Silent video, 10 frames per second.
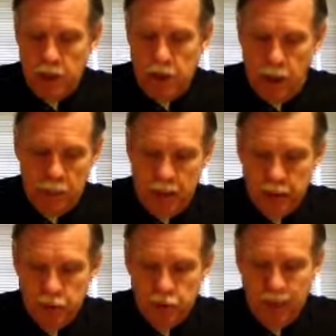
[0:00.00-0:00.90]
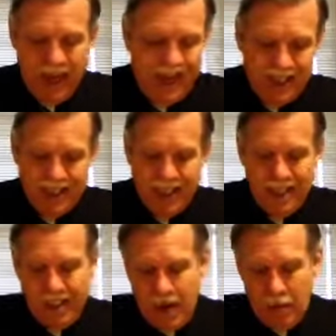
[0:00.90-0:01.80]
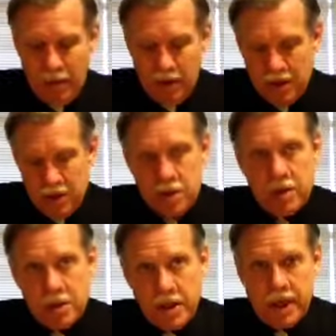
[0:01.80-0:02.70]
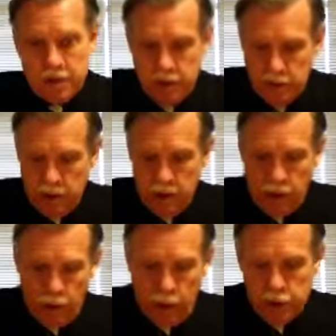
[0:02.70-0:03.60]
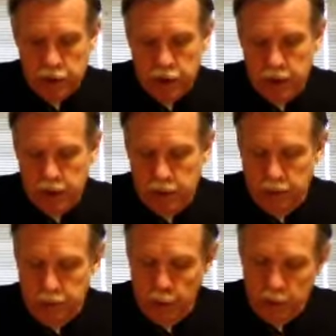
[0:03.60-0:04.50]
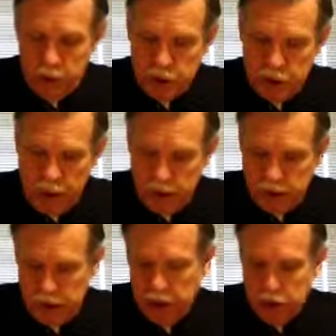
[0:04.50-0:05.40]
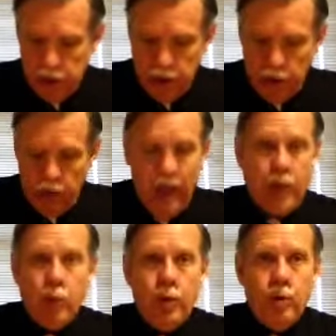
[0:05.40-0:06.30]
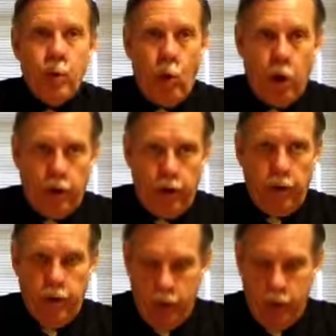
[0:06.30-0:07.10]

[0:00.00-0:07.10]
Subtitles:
A major anti-communist Texan was United States General Edwin Walker,